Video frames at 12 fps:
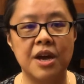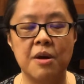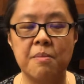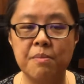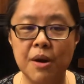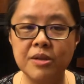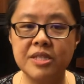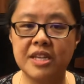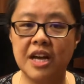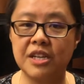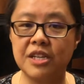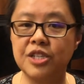
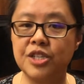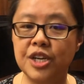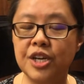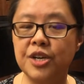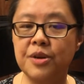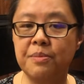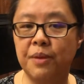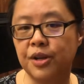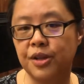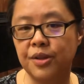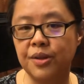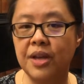Mozart concerto
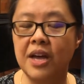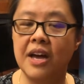model